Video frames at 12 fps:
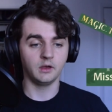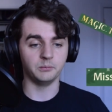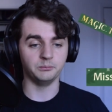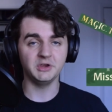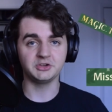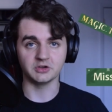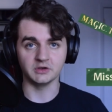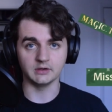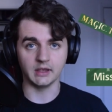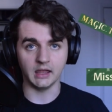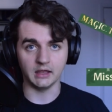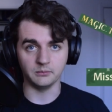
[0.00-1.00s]
mission
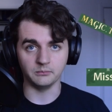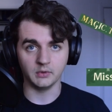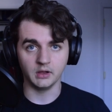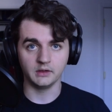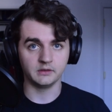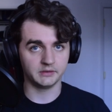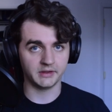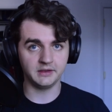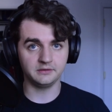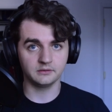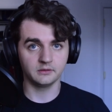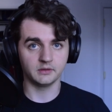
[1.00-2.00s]
game.
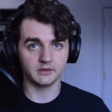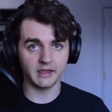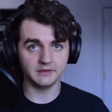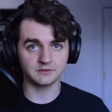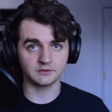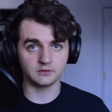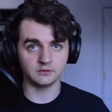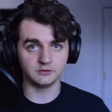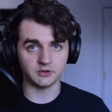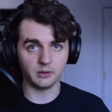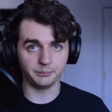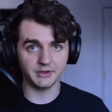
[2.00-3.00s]
Let let's
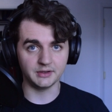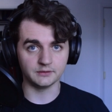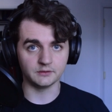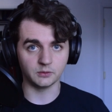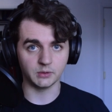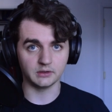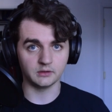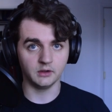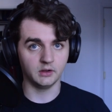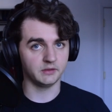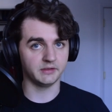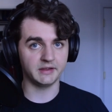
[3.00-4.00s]
jump into it.
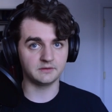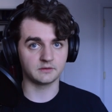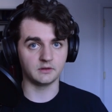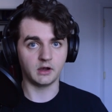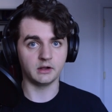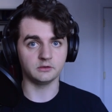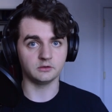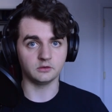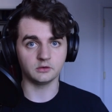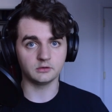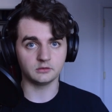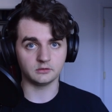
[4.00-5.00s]
Let's not
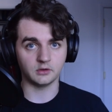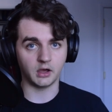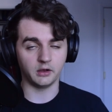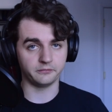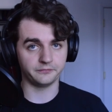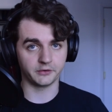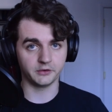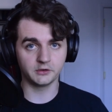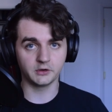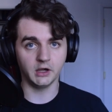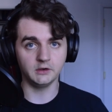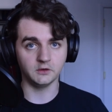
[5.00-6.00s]
uh,
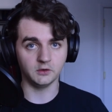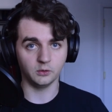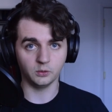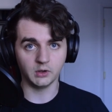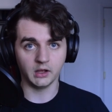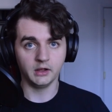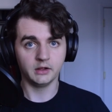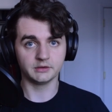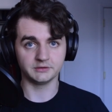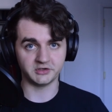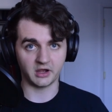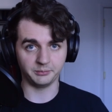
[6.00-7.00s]
further ado
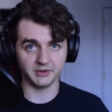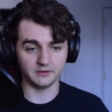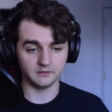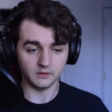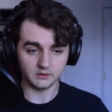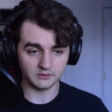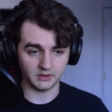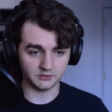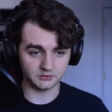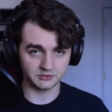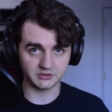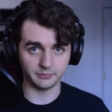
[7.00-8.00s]
jump in
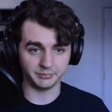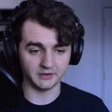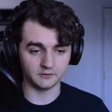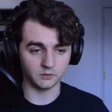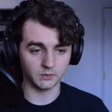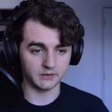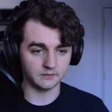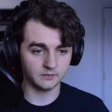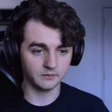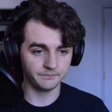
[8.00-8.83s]
and jump into it.